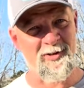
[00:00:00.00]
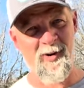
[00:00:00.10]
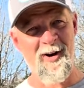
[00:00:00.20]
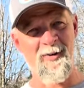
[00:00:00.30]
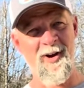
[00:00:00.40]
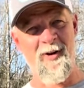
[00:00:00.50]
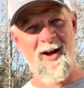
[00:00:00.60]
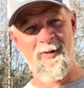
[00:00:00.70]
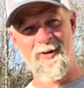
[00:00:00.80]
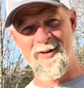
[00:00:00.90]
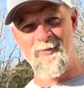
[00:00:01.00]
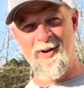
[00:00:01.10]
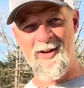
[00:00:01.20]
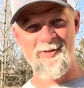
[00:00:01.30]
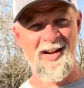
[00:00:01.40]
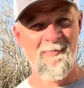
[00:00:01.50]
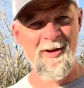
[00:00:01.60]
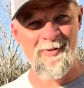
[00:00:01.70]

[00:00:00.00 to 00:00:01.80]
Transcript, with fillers: so I don't know how long this video is going to be,